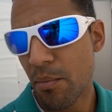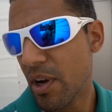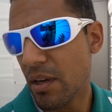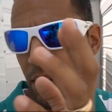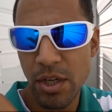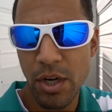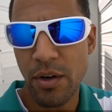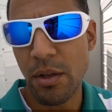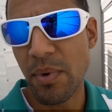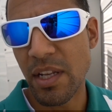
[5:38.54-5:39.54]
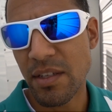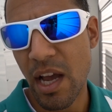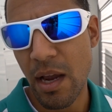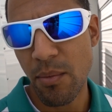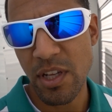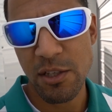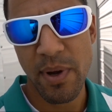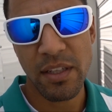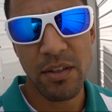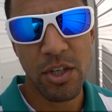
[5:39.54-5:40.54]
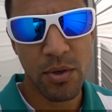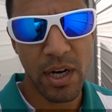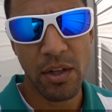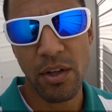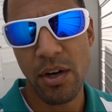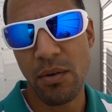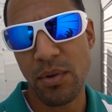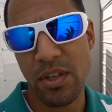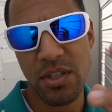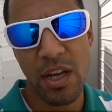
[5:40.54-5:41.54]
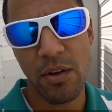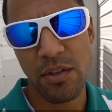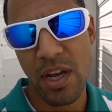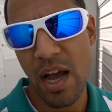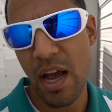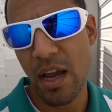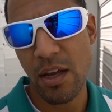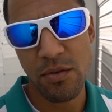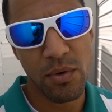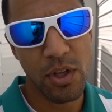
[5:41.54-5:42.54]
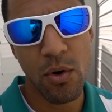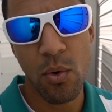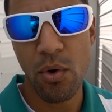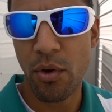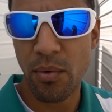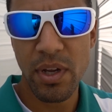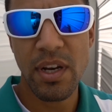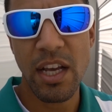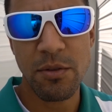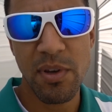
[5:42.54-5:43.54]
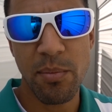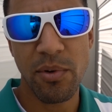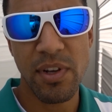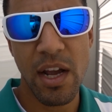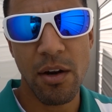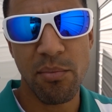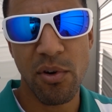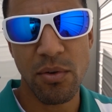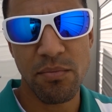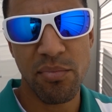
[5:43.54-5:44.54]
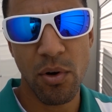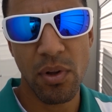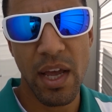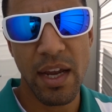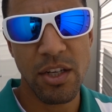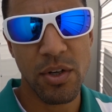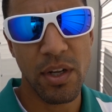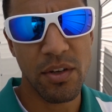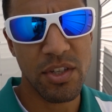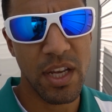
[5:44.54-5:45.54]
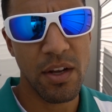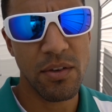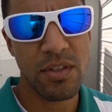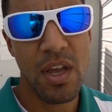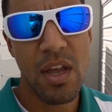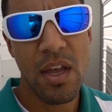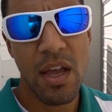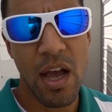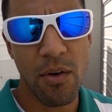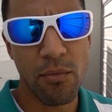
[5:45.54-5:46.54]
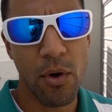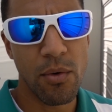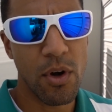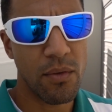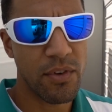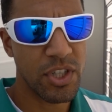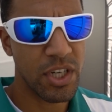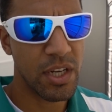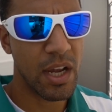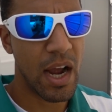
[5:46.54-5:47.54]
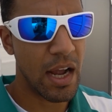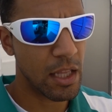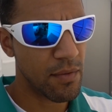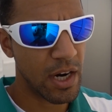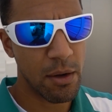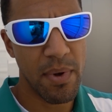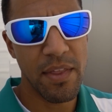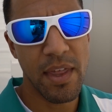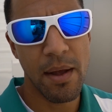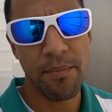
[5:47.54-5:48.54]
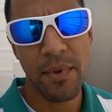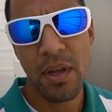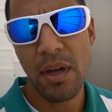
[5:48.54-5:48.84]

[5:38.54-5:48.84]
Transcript: But, you know, in the meantime, we inspected the trailer with the sales guy. He's really cool. They're really nice people down in Pro, Trailer Sales out in Roanoke, Virginia. I highly recommend them